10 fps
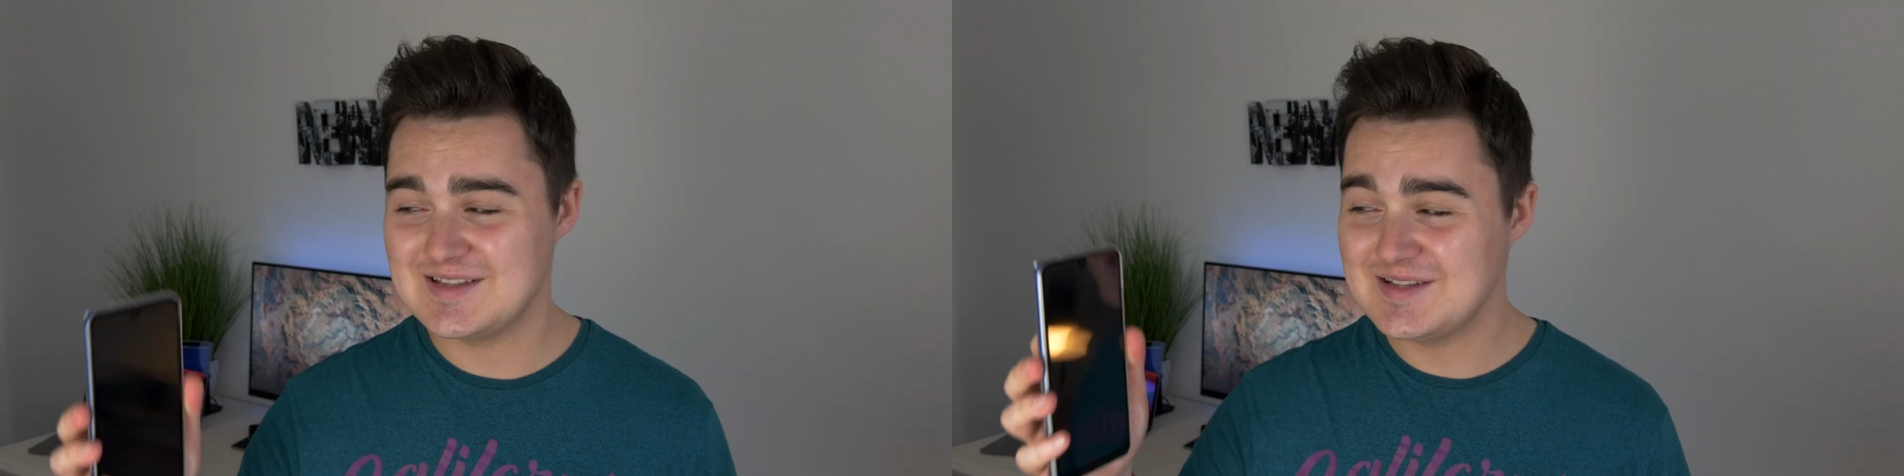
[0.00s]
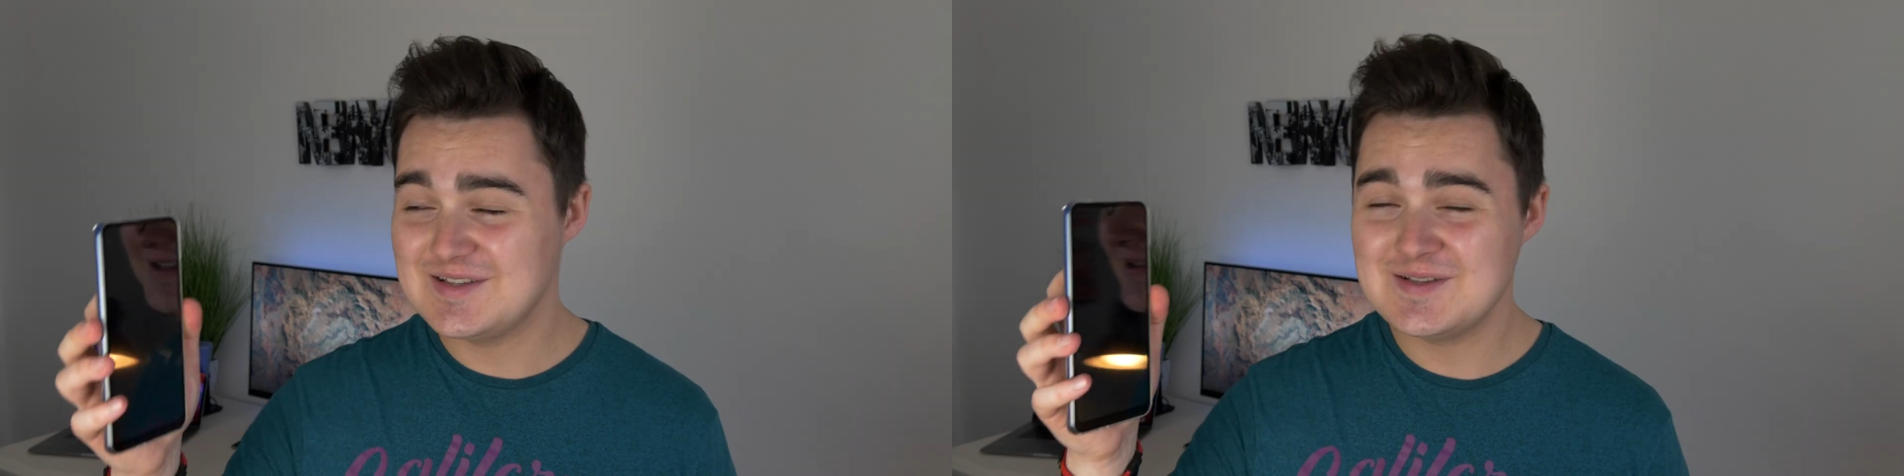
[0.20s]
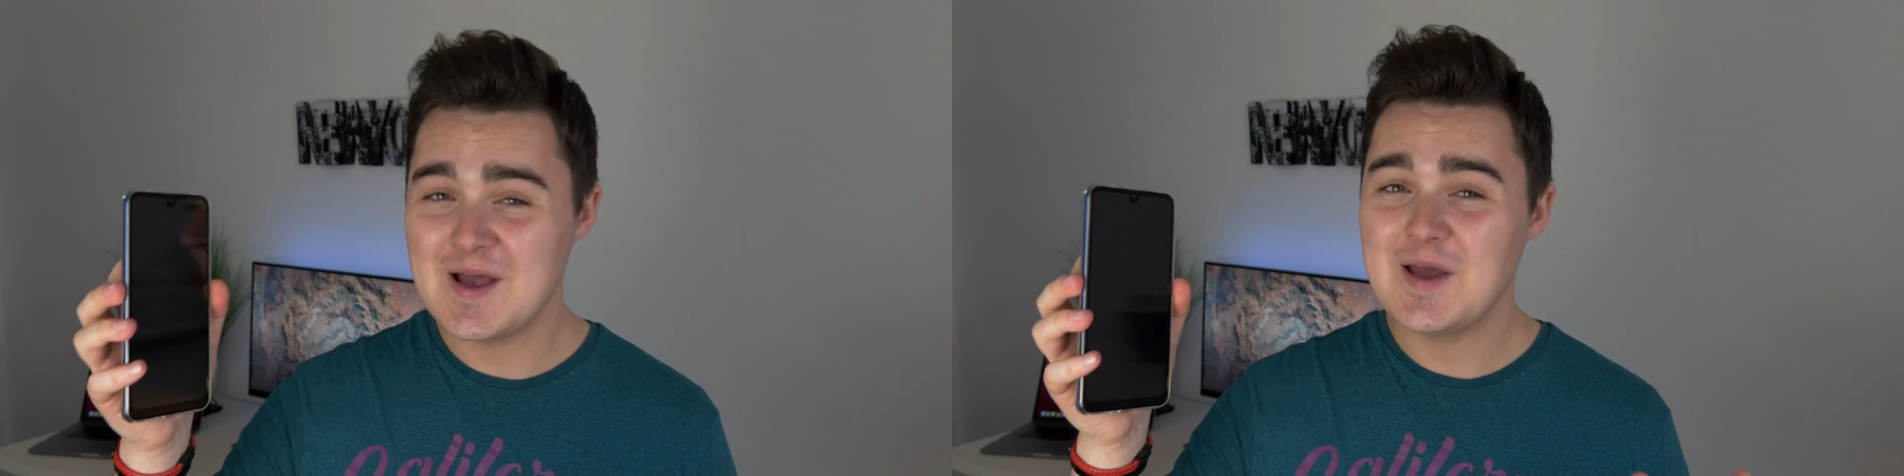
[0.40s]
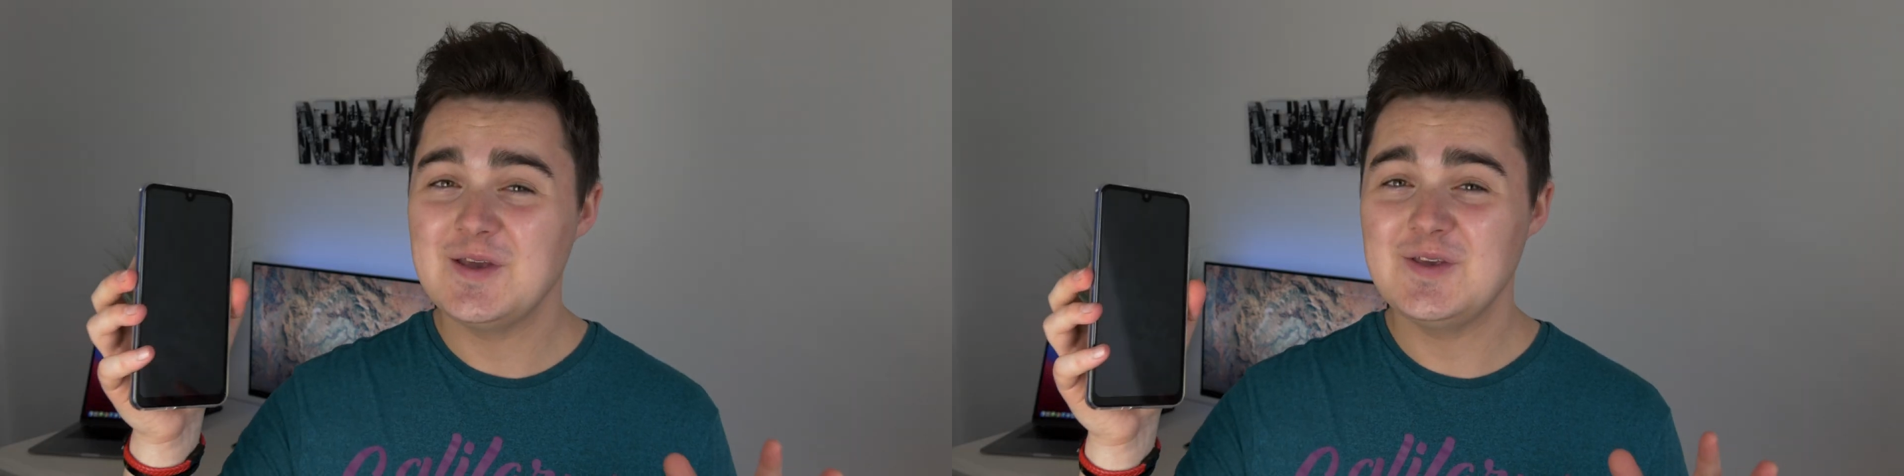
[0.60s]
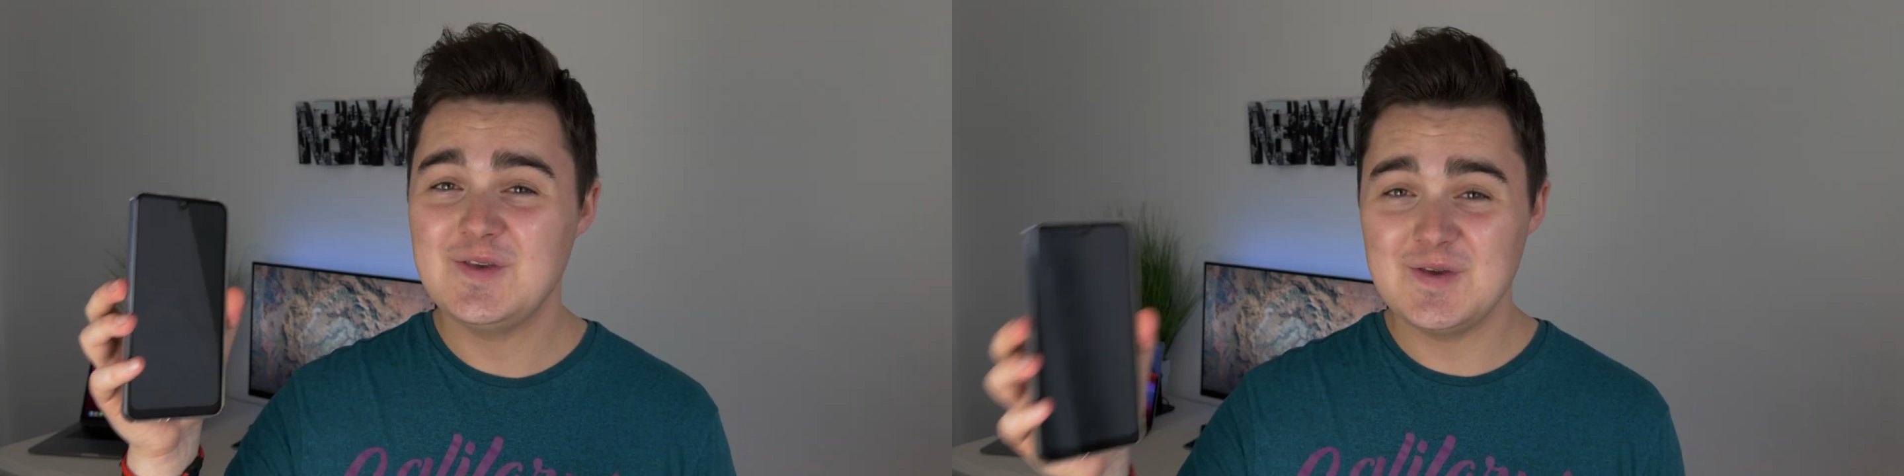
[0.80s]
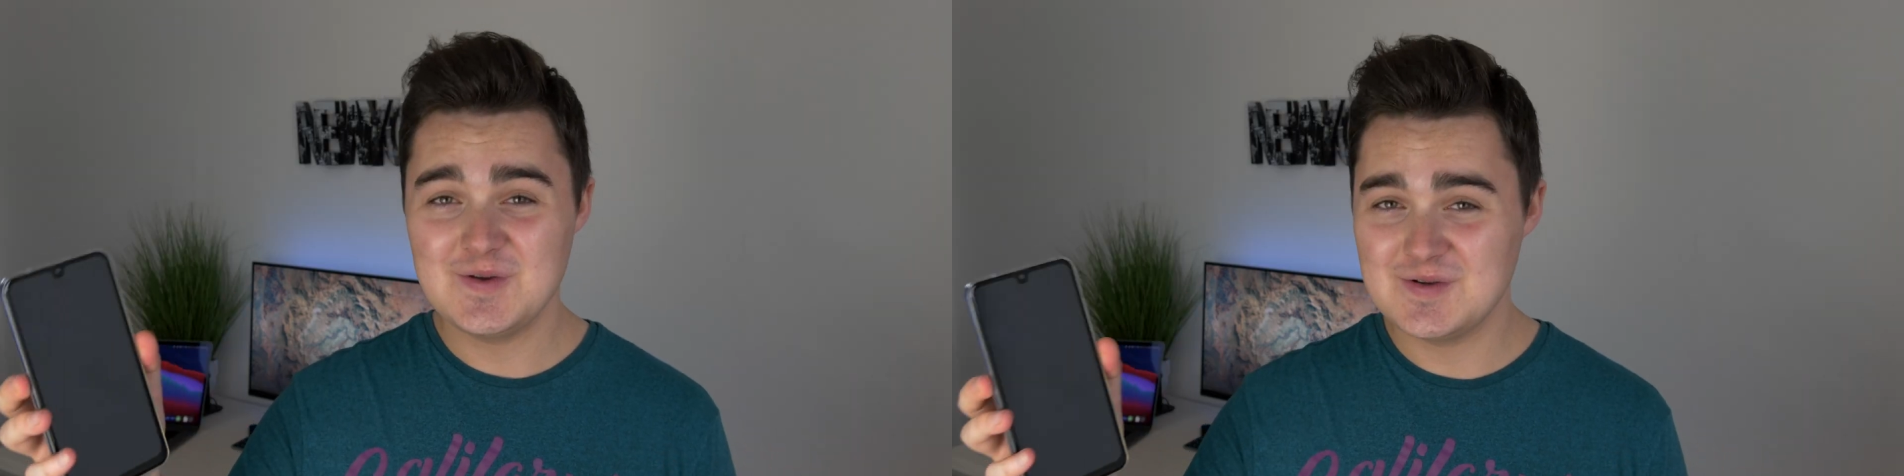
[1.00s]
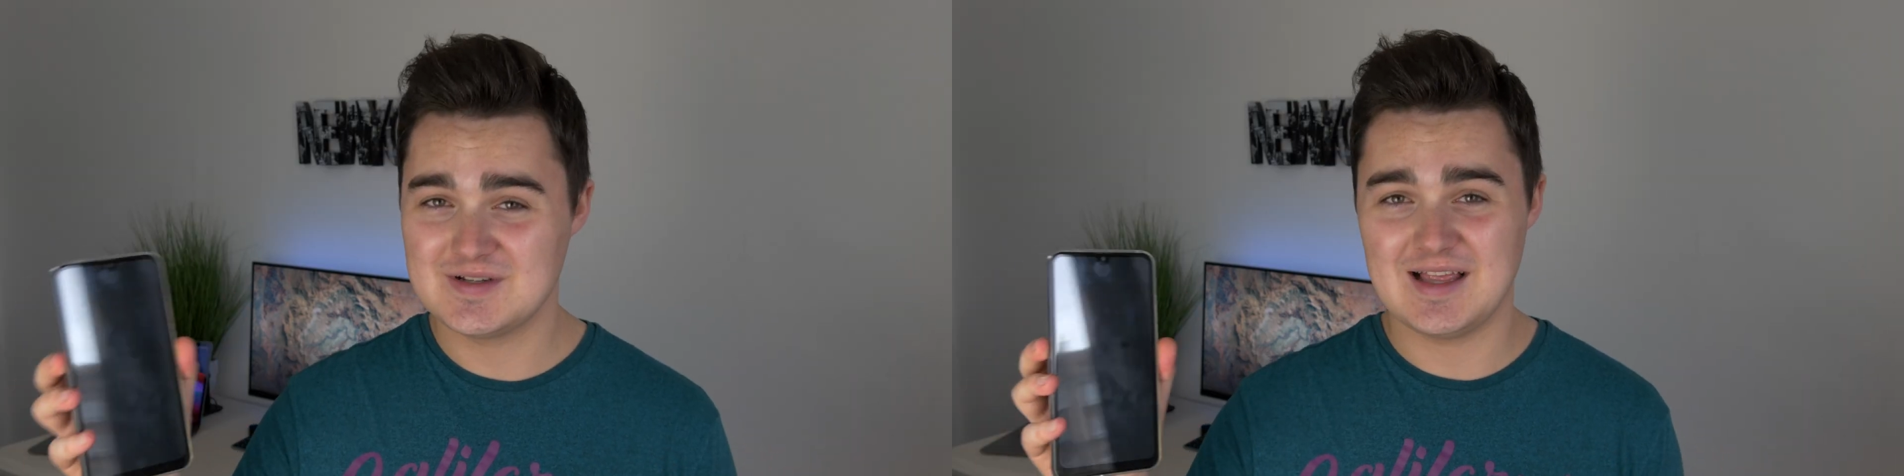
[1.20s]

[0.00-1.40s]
This is huge,